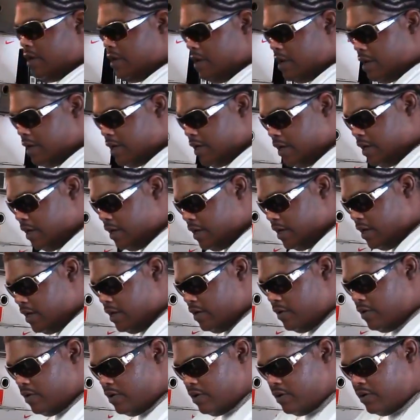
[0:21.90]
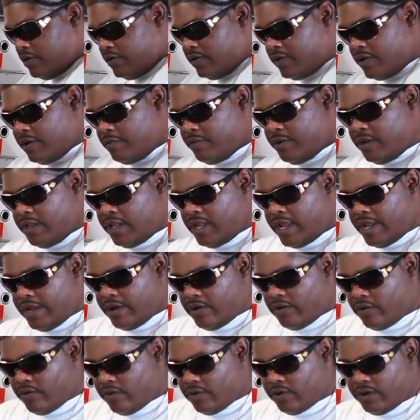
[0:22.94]
yeah, I think these are the Summit Lake
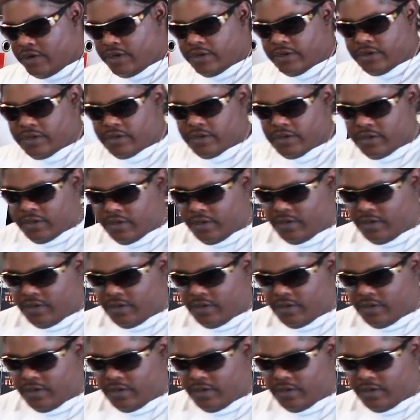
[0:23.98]
Hornets.